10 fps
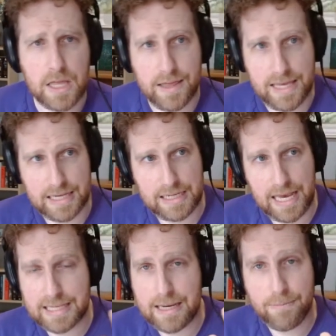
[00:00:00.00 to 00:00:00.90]
This
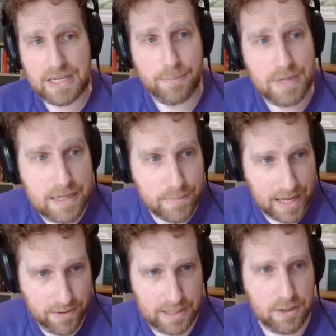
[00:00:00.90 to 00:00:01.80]
SMTP
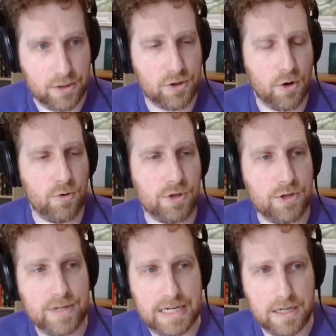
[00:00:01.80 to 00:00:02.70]
method, so
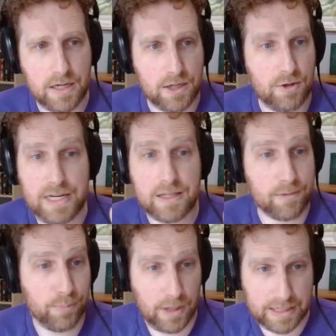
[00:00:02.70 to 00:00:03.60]
you need
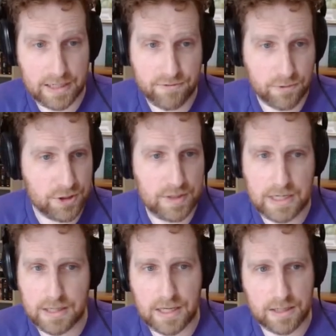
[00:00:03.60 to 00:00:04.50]
some plugins. First, you
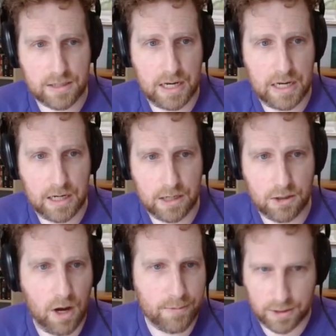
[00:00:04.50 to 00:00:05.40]
need this
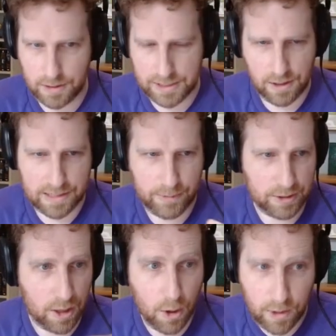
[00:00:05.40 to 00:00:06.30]

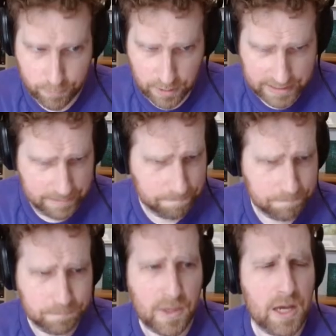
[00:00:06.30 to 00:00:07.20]
com.glide.email.oauth plugin.
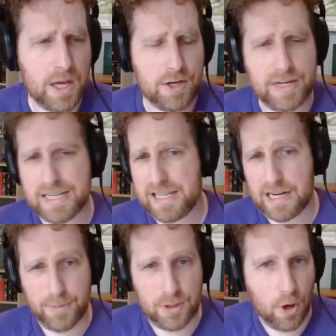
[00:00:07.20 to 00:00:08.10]
You need to set
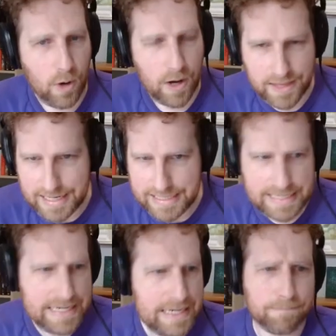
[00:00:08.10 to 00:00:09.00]
up an OAuth
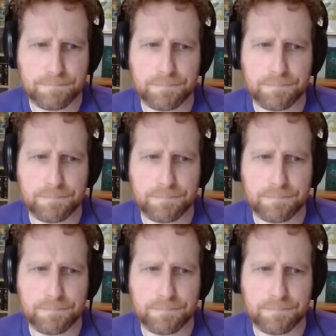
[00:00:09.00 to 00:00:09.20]
entity.